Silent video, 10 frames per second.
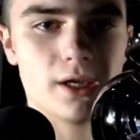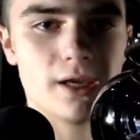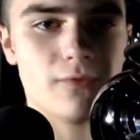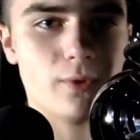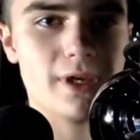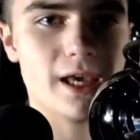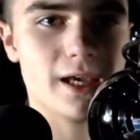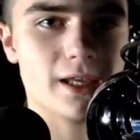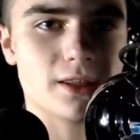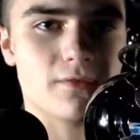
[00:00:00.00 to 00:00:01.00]
If we
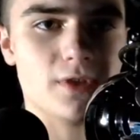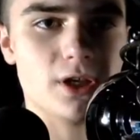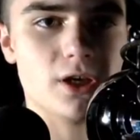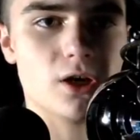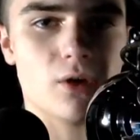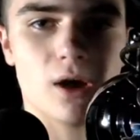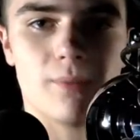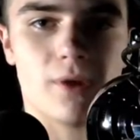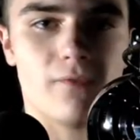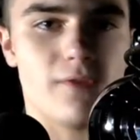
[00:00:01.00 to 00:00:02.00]
can't get the video
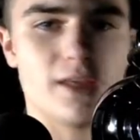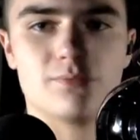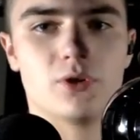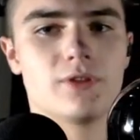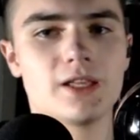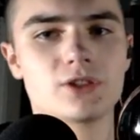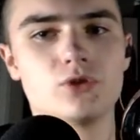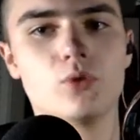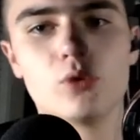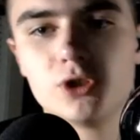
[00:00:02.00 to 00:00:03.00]
up on Facebook, that's
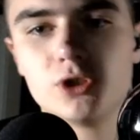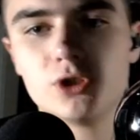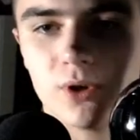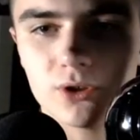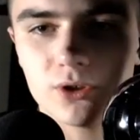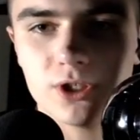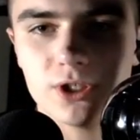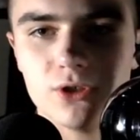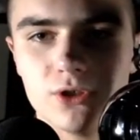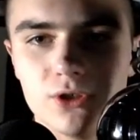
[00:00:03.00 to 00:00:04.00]
cool. We'll just post the
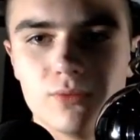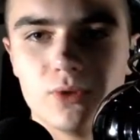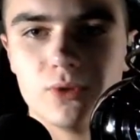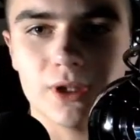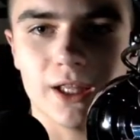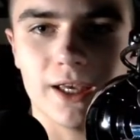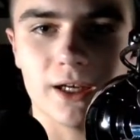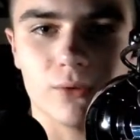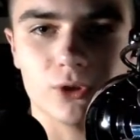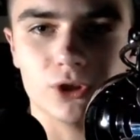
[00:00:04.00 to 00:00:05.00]
YouTube to it
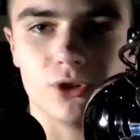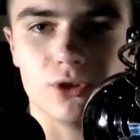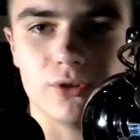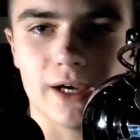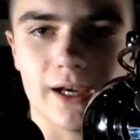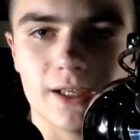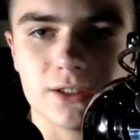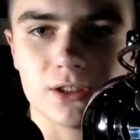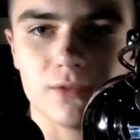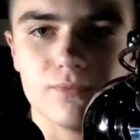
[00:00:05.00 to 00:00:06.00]
later. We'll show you
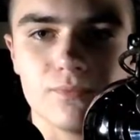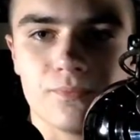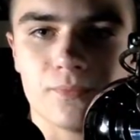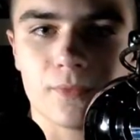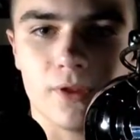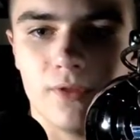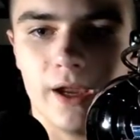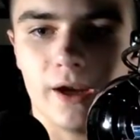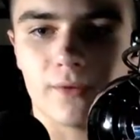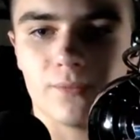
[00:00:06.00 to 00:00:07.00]
guys
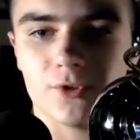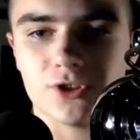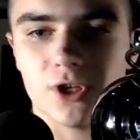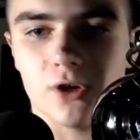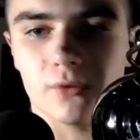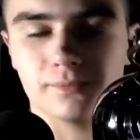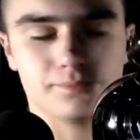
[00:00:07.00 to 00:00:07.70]
there. So,